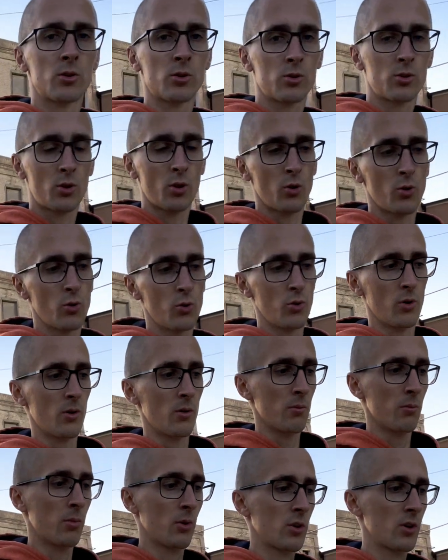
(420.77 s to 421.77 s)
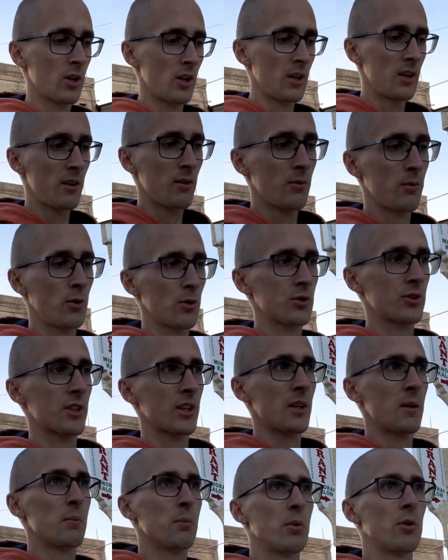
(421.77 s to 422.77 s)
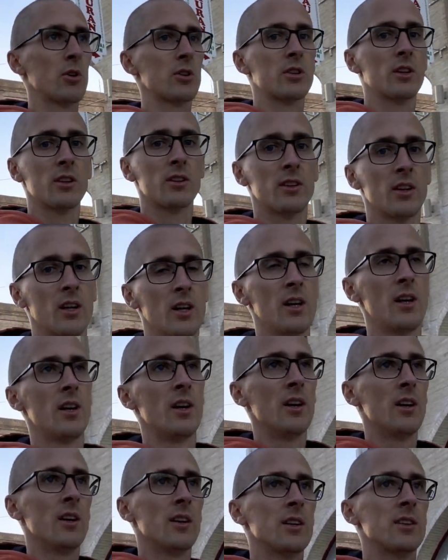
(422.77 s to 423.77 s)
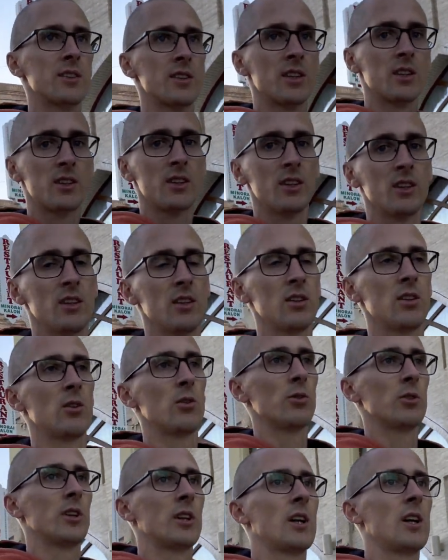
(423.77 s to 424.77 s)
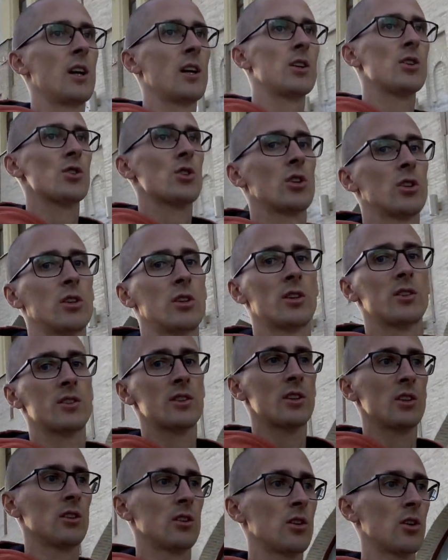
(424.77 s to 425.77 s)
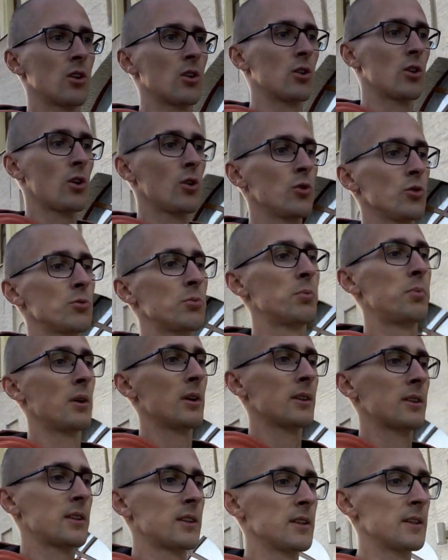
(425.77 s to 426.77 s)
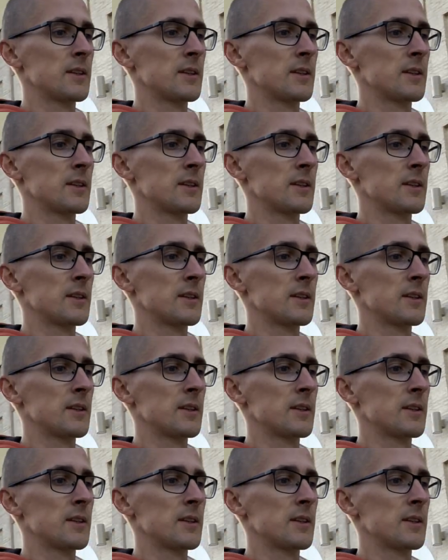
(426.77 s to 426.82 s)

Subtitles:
True, Bukhara was an important city on the ancient Silk Road, but